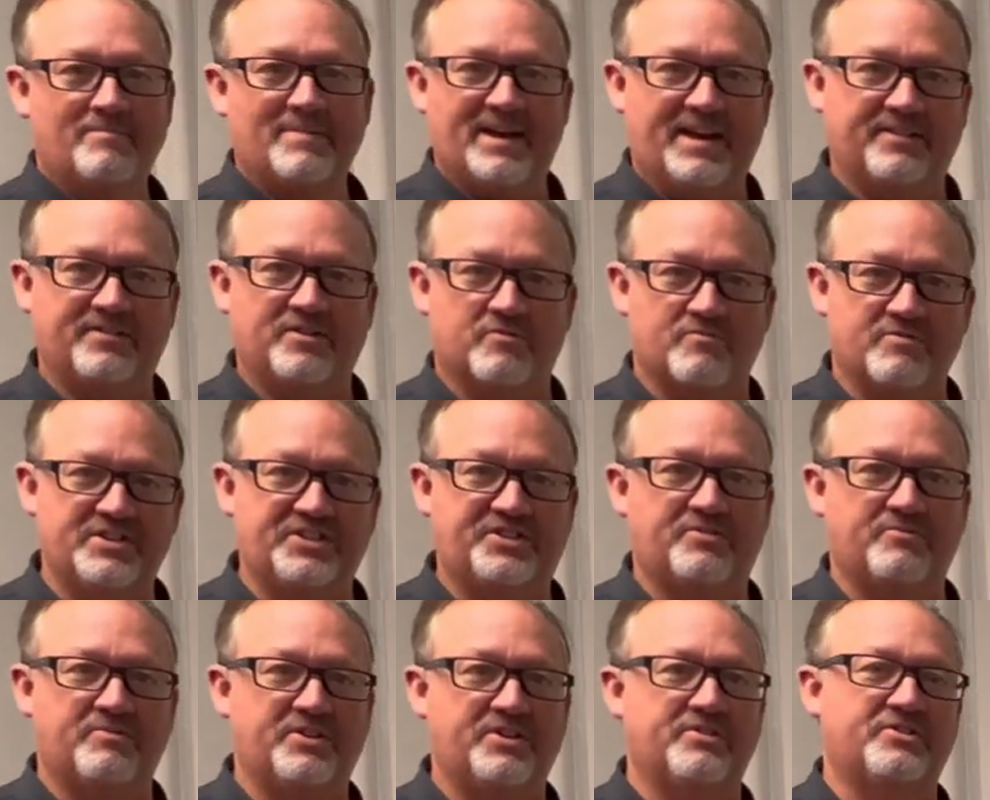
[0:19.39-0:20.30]
and the reason
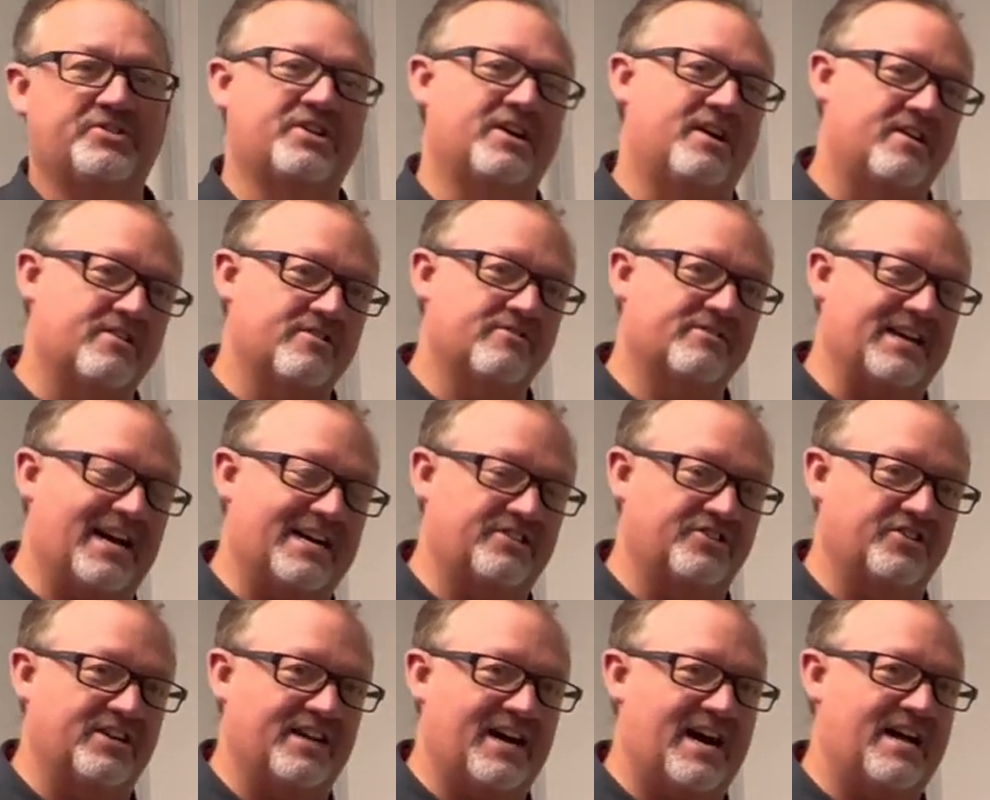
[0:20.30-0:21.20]
we used
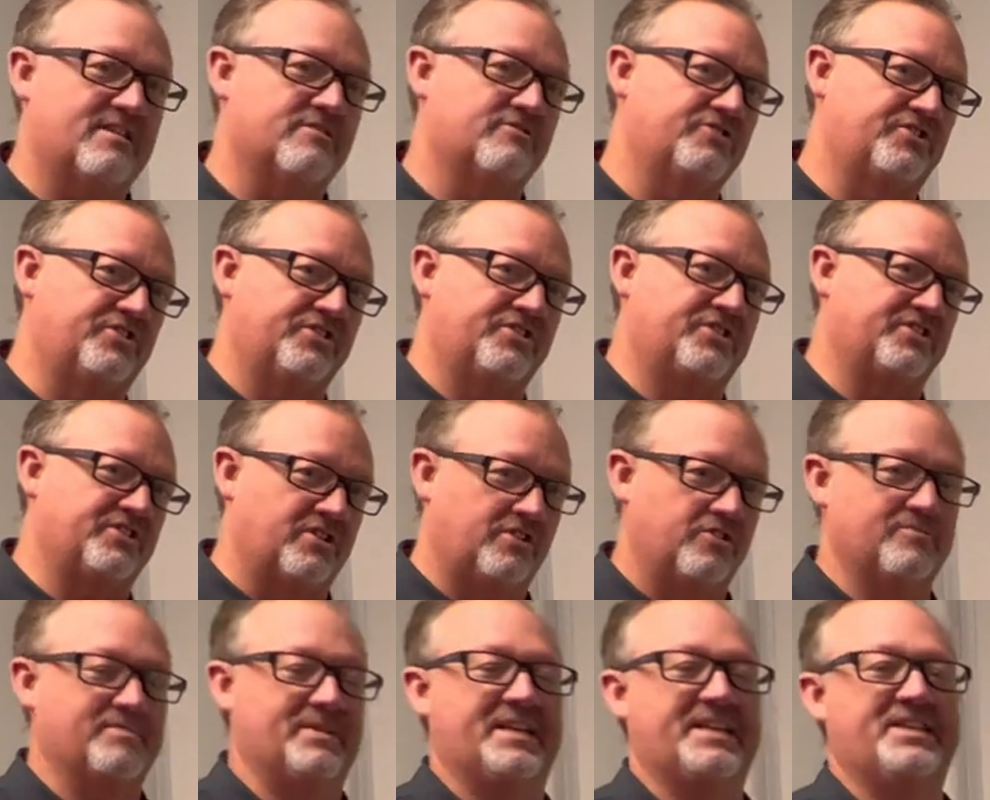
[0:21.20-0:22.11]
$100,000 is it's a little
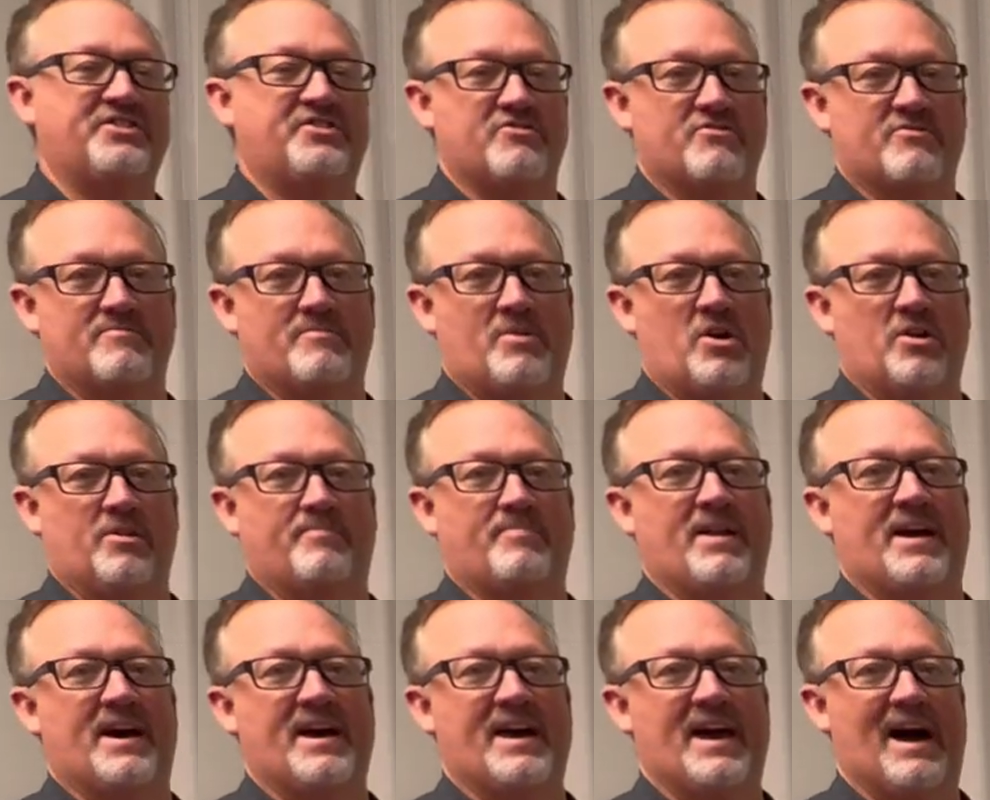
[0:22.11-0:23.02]
bit easier to
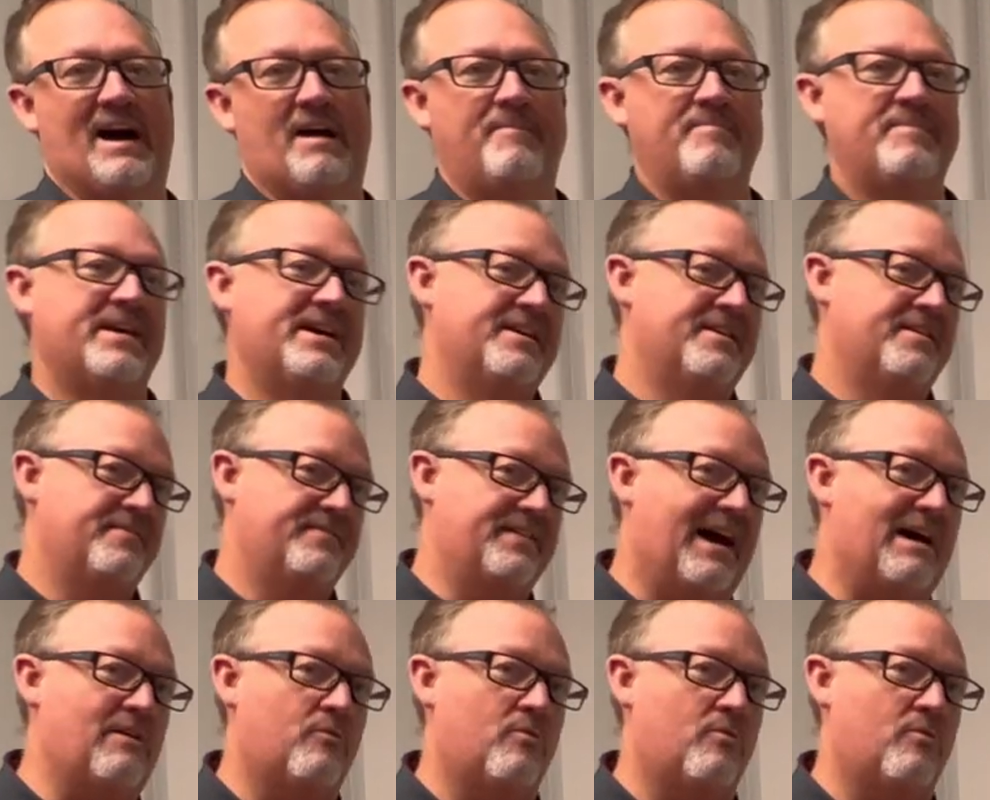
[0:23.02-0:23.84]
multiply out. That